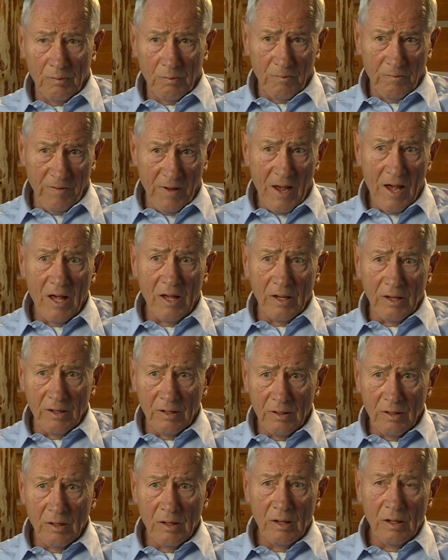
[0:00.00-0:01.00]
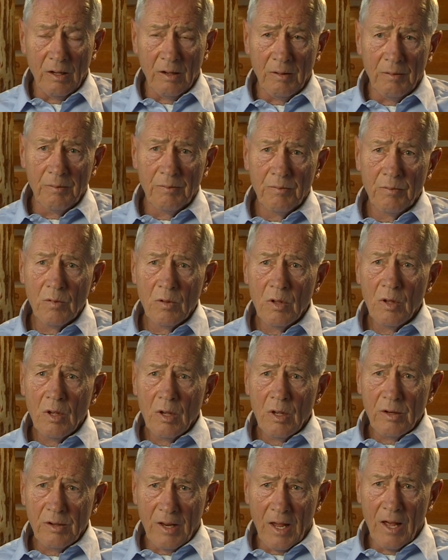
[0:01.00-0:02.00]
Valley,
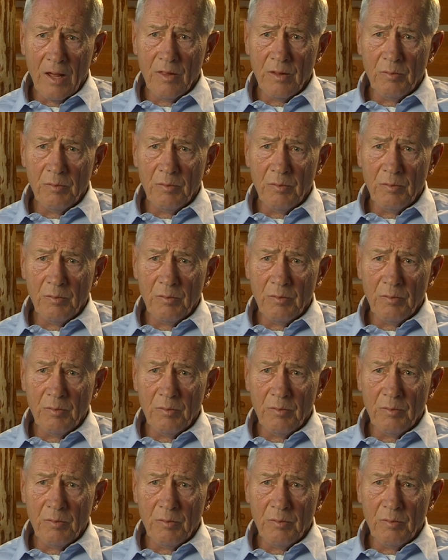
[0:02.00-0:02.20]
down